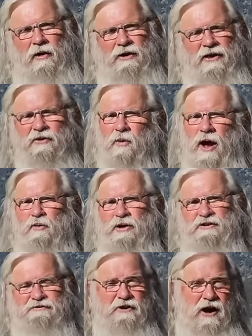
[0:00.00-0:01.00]
another way we
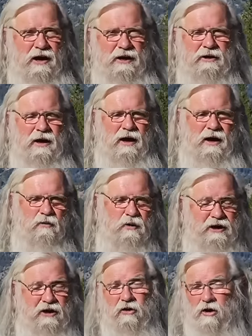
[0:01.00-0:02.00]
define, we
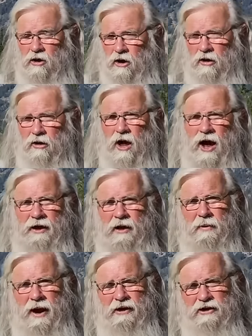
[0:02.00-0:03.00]
can learn a lot
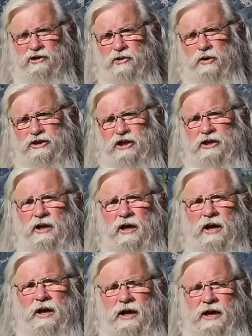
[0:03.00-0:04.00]
about intuition
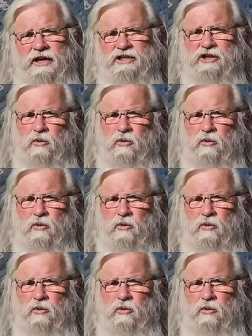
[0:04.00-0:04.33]
is the